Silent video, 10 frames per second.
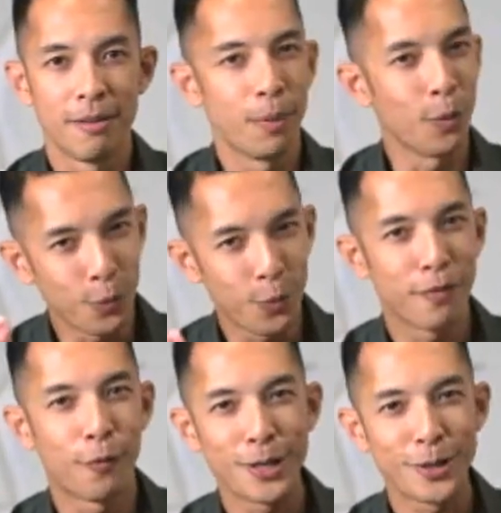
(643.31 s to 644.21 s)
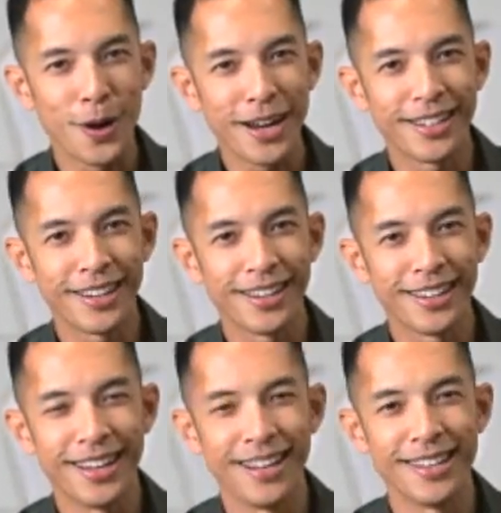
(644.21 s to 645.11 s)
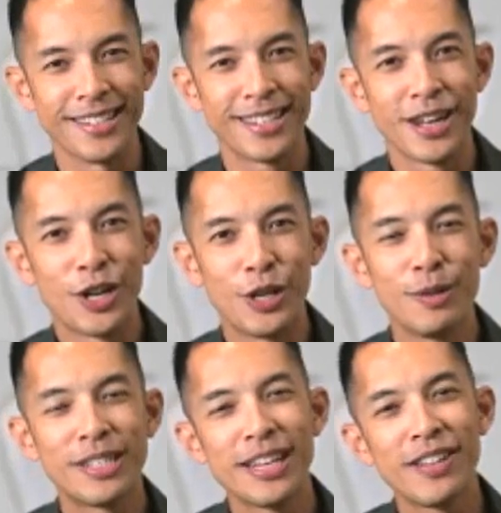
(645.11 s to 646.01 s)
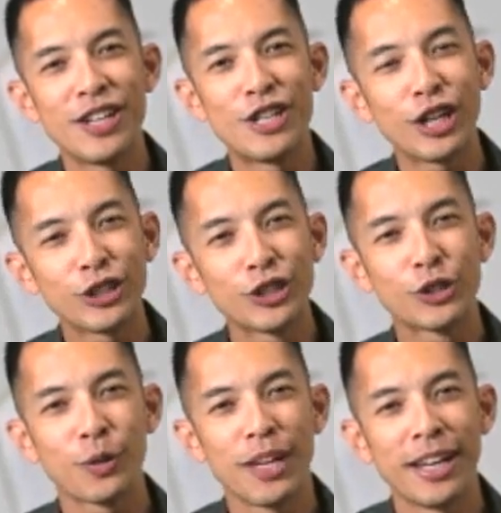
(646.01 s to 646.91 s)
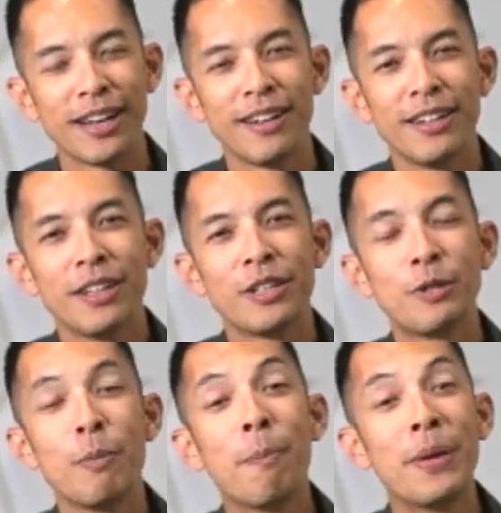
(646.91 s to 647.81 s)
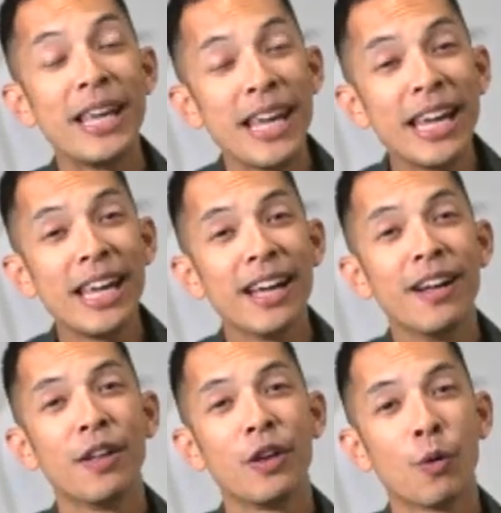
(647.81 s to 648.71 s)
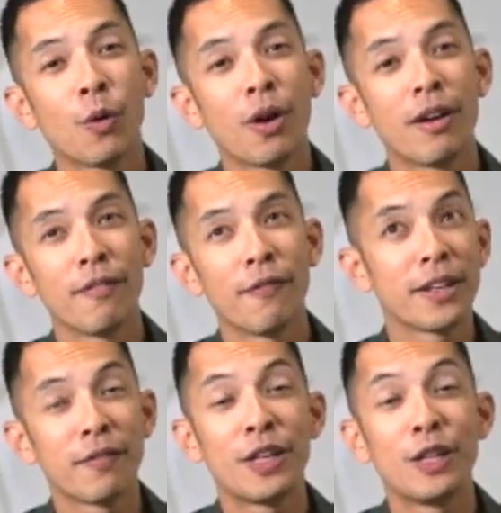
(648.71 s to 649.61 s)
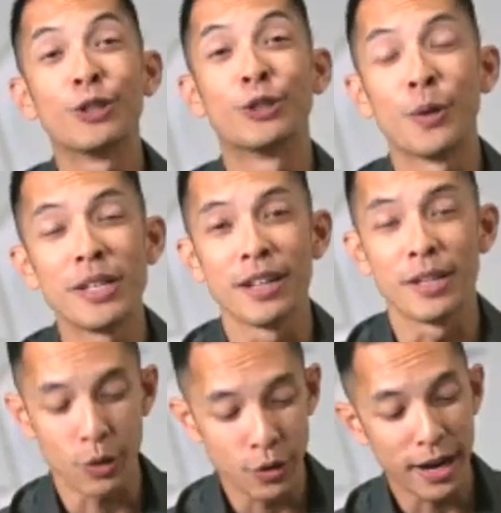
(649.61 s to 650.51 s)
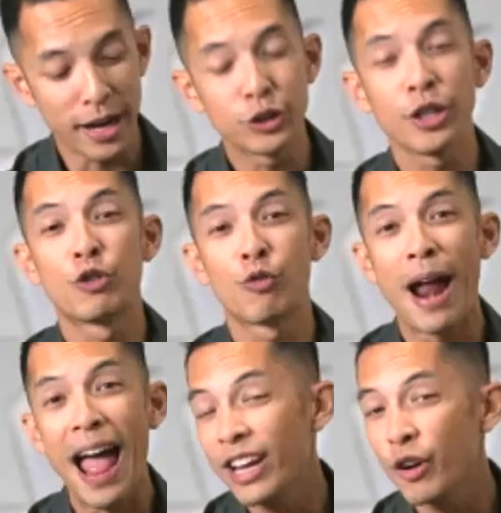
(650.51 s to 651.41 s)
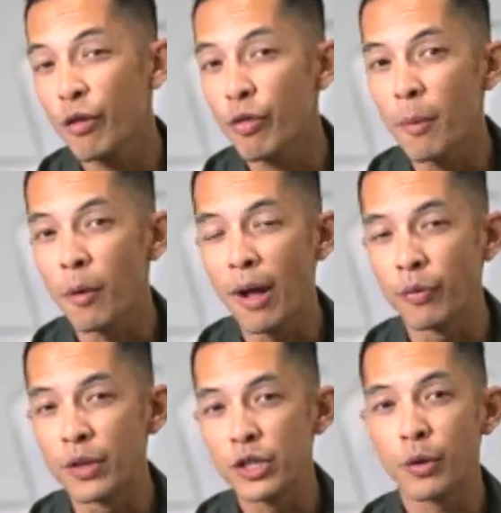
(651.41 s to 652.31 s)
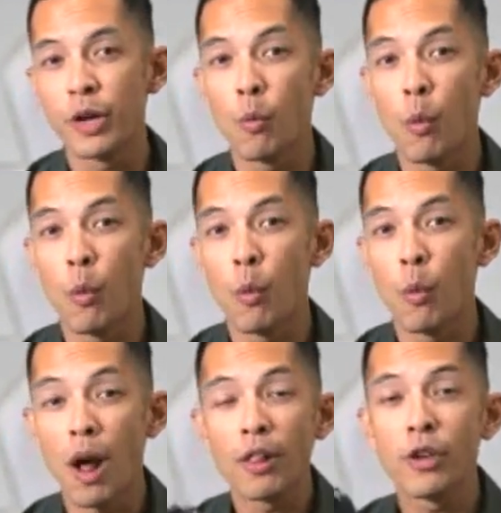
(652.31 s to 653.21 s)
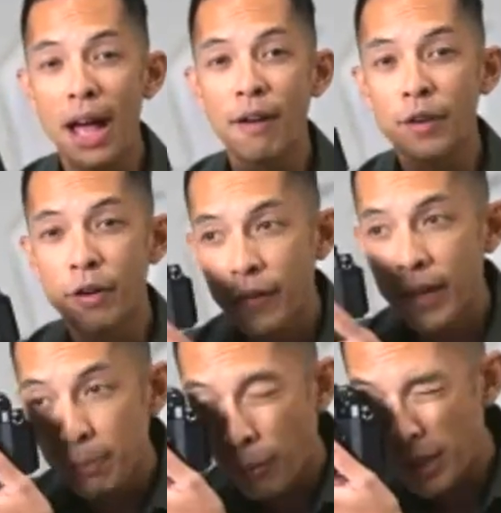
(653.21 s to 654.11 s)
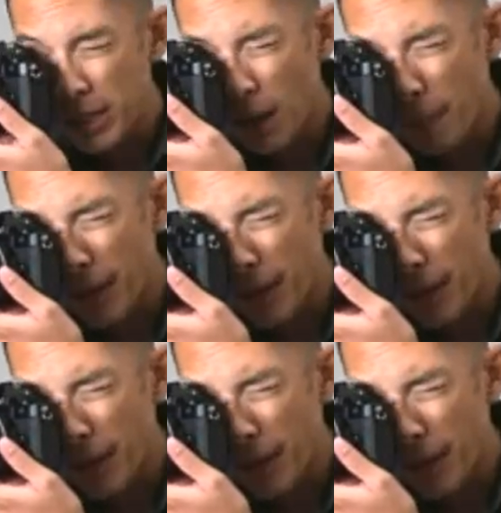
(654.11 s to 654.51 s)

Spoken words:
But what we've resurrected is using the touch screen to be effectively your joystick. So you can actually drag your thumb around the screen while you have your face pressed up